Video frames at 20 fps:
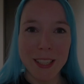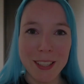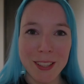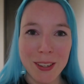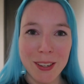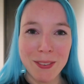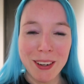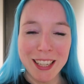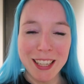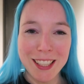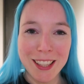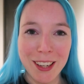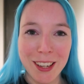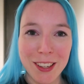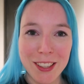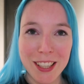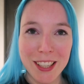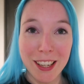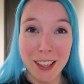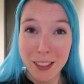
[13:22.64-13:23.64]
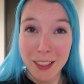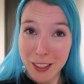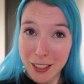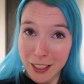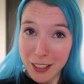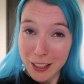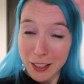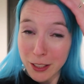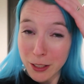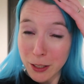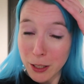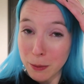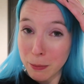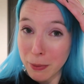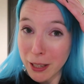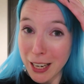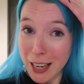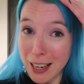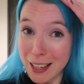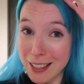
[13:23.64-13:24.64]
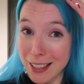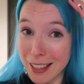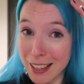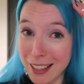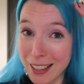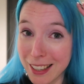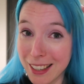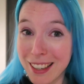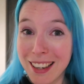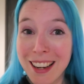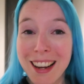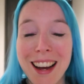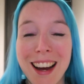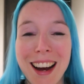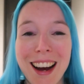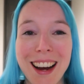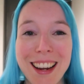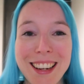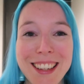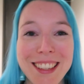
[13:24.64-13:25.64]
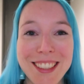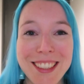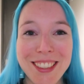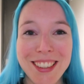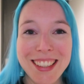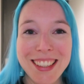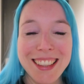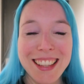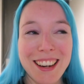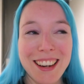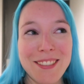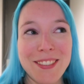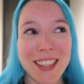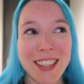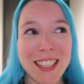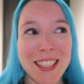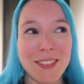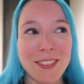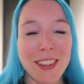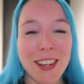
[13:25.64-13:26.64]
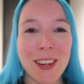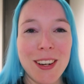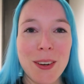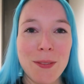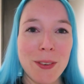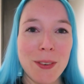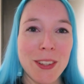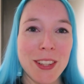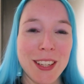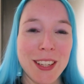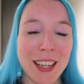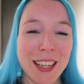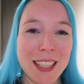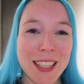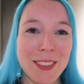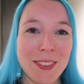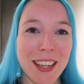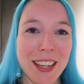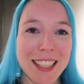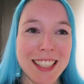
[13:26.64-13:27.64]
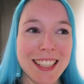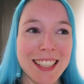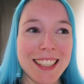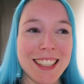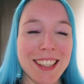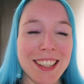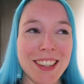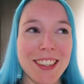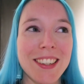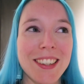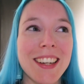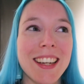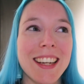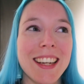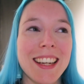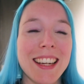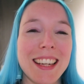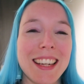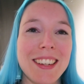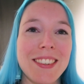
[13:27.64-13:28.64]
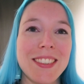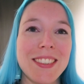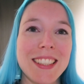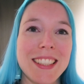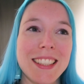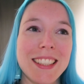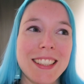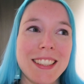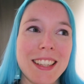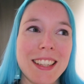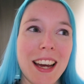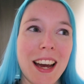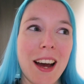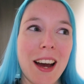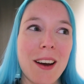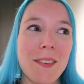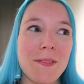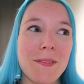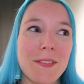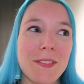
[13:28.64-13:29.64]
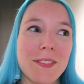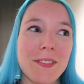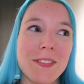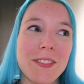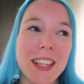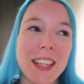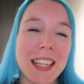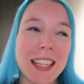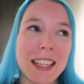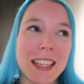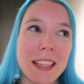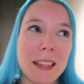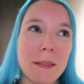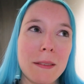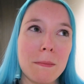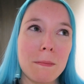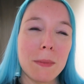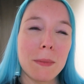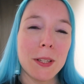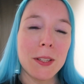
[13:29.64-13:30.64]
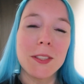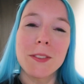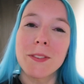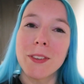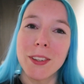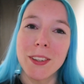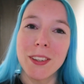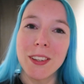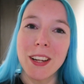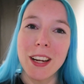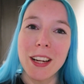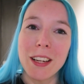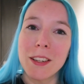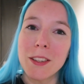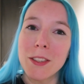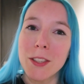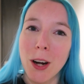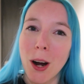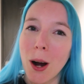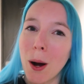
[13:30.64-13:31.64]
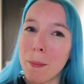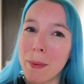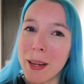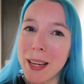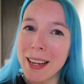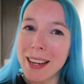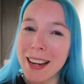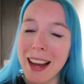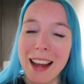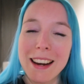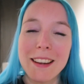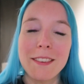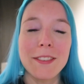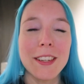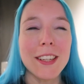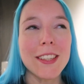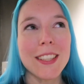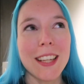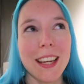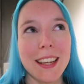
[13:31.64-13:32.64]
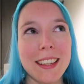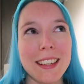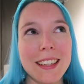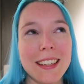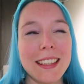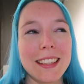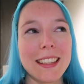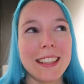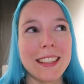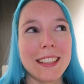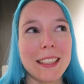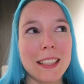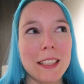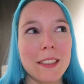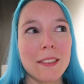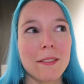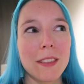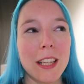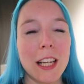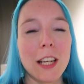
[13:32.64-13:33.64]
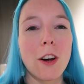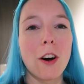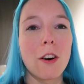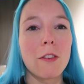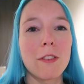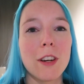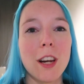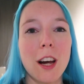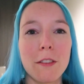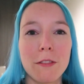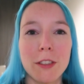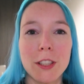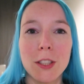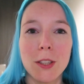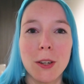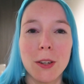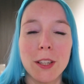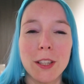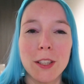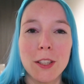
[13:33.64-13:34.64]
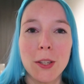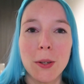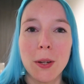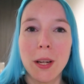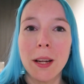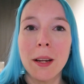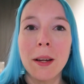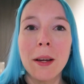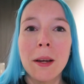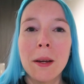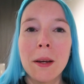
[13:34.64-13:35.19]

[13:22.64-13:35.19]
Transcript: just got back to the hotel. Excuse my hat hair. I enjoyed that festival a lot more than I expected to. It was really beautiful and charming, and it feels like it's a lot of love has gone into it